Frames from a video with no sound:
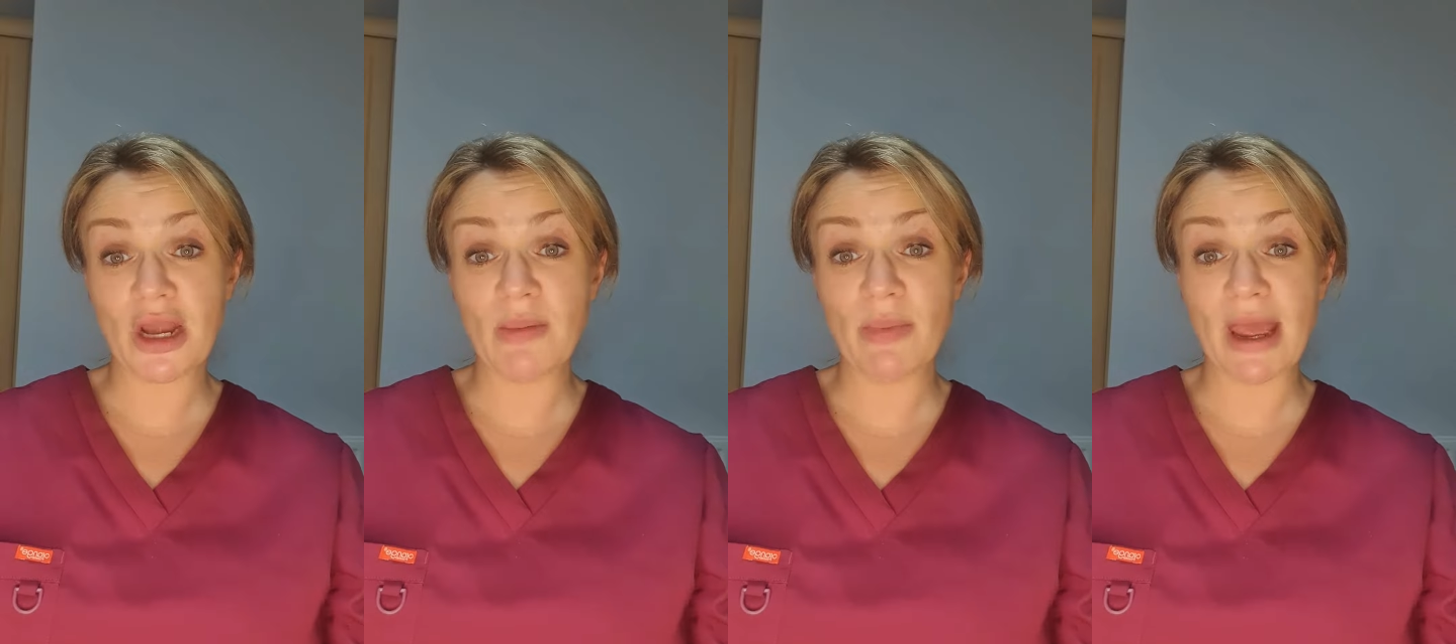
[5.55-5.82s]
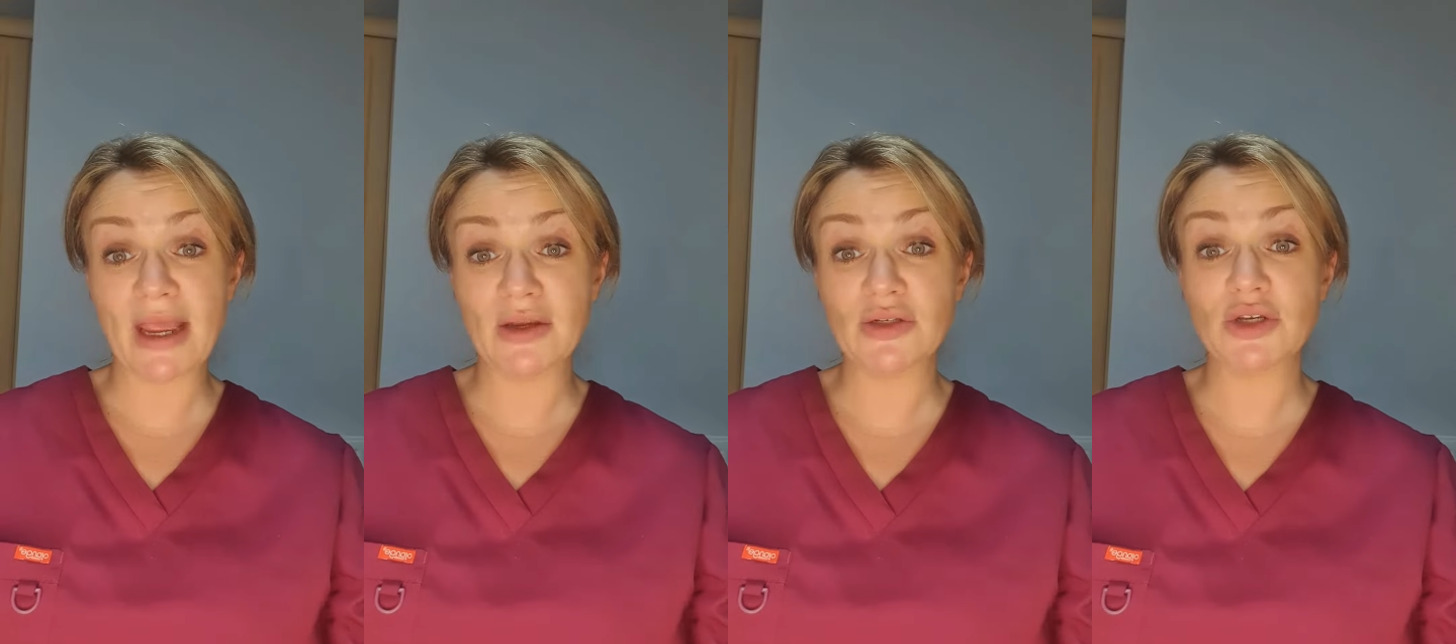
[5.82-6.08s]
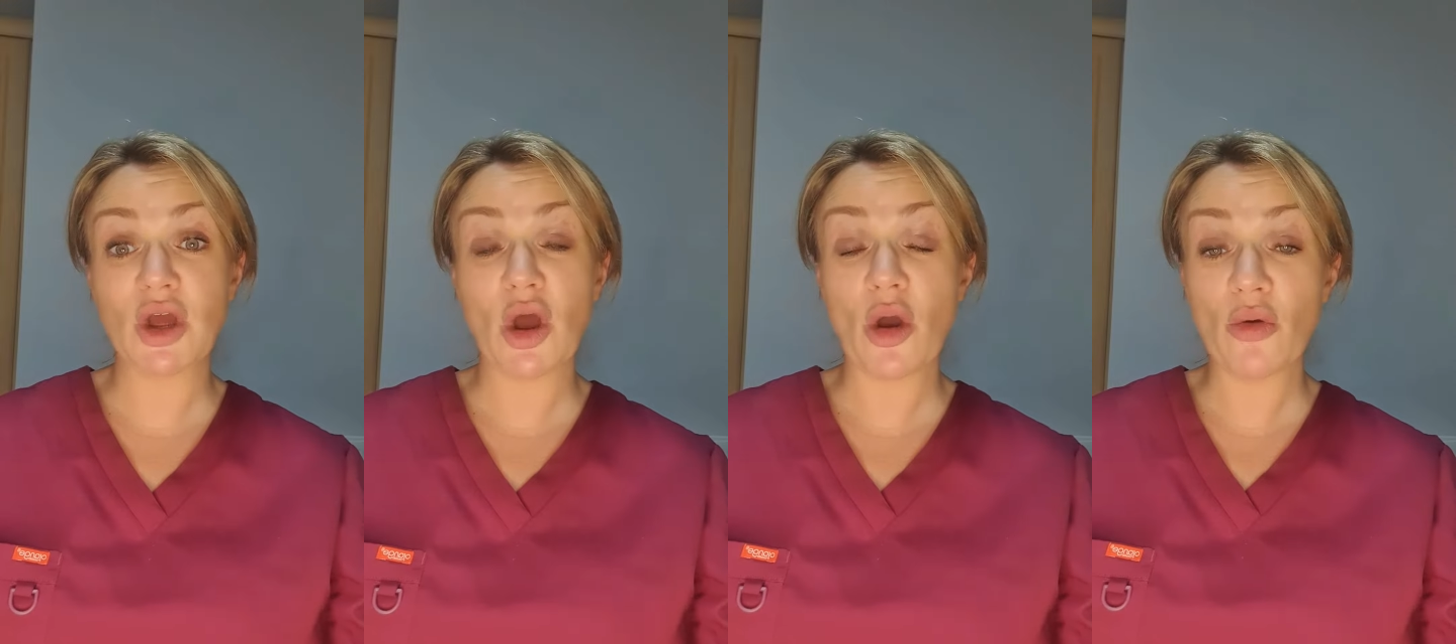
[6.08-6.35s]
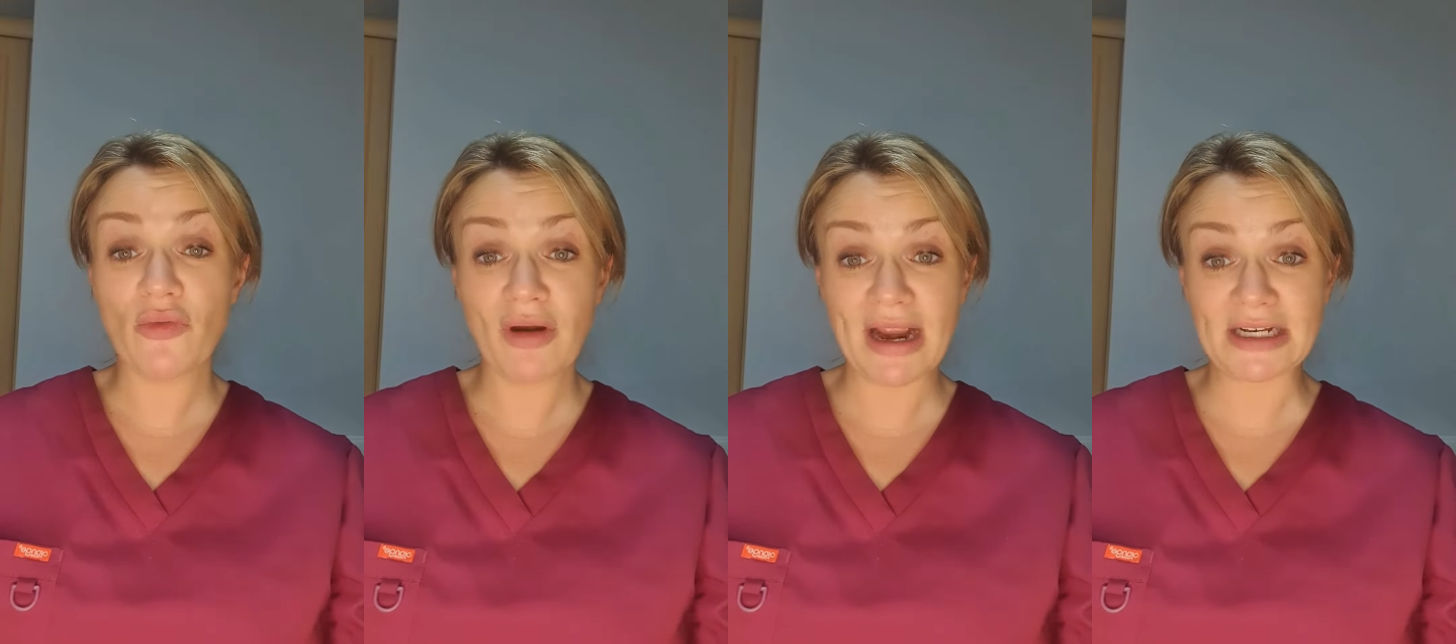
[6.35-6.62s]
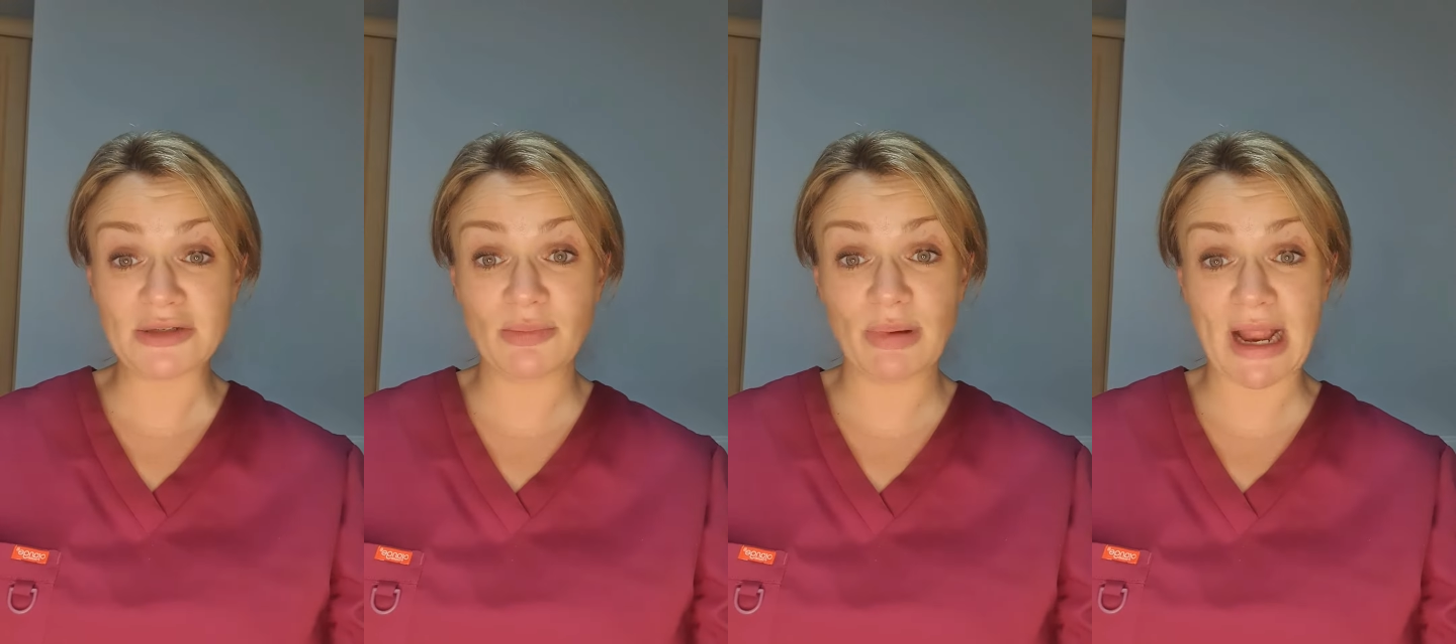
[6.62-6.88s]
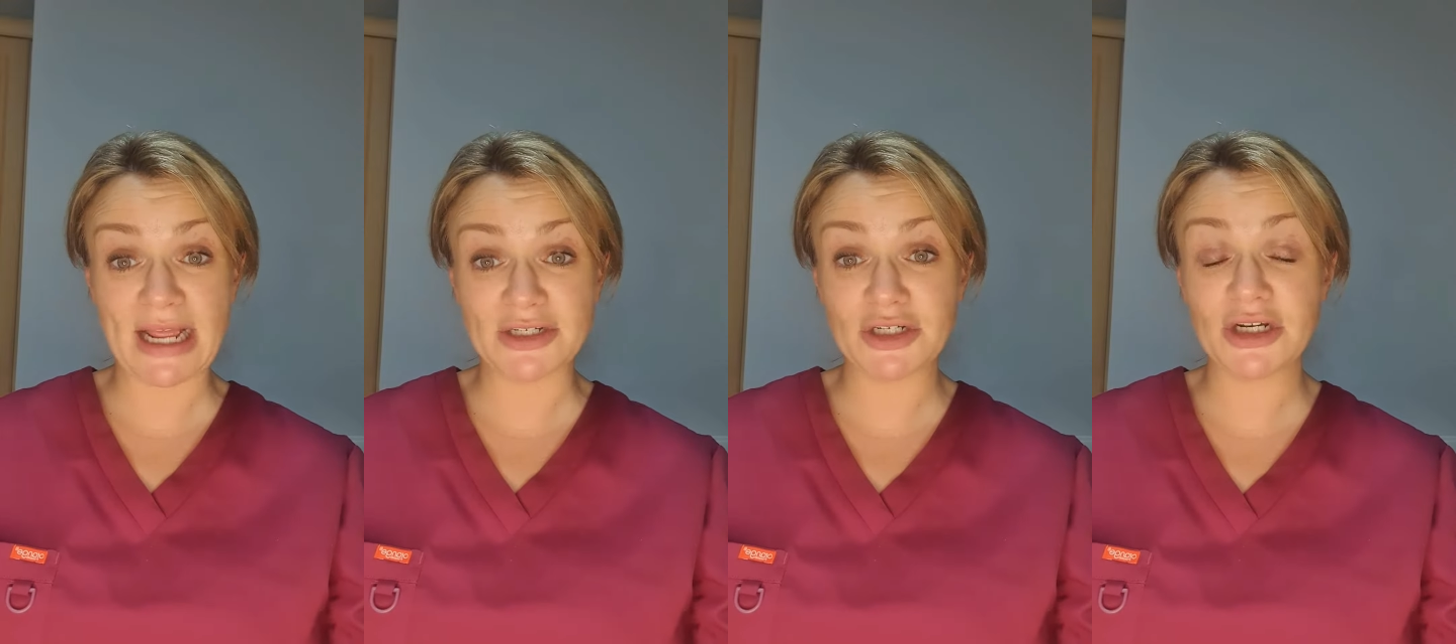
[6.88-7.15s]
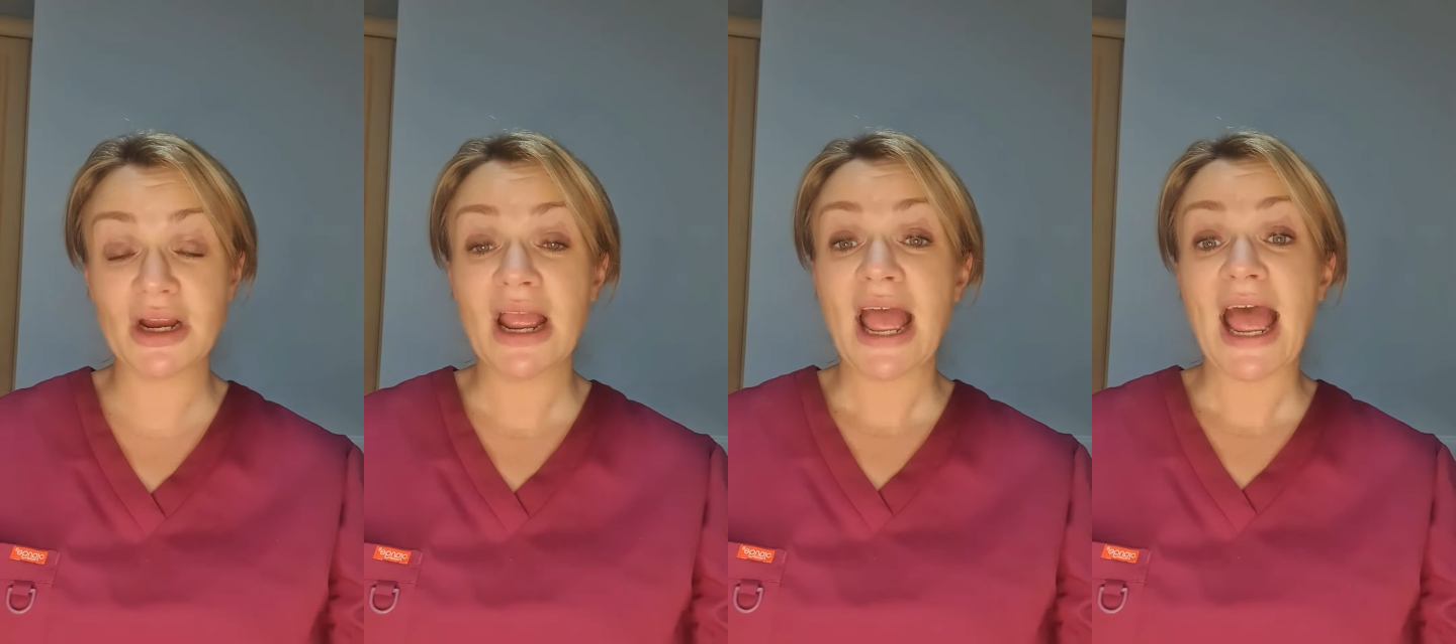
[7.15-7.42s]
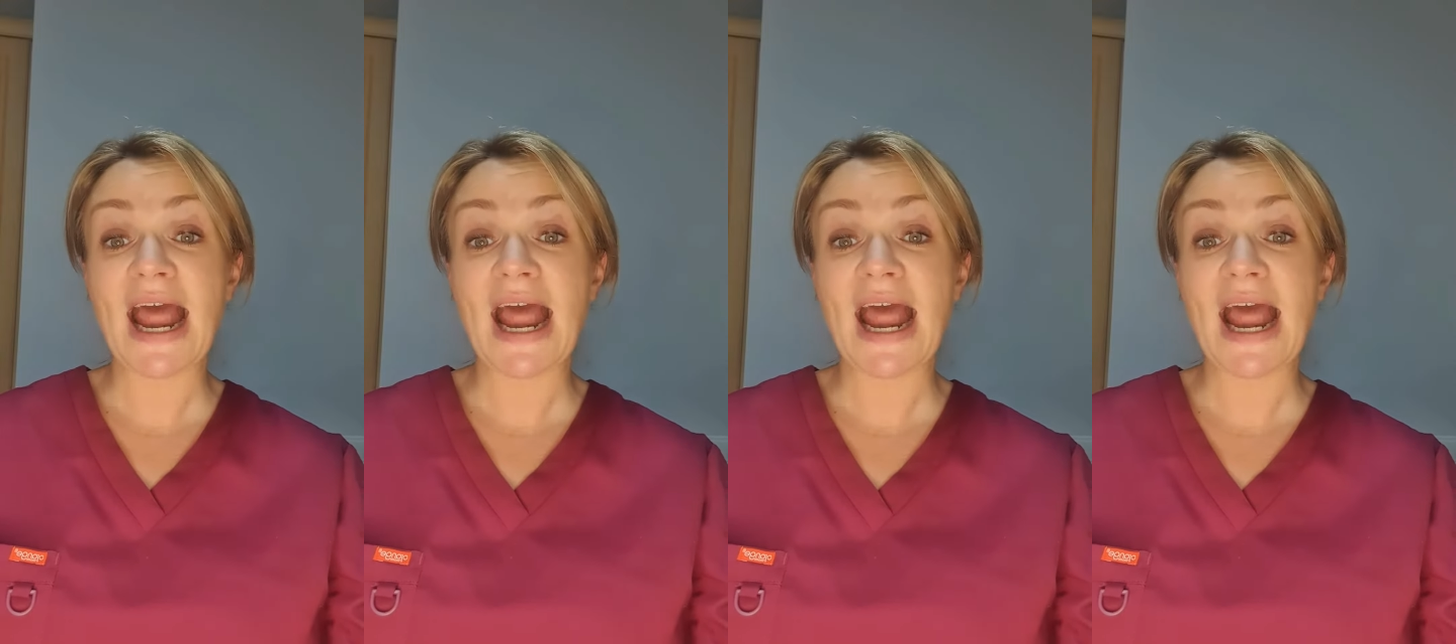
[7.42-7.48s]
about overactive bladder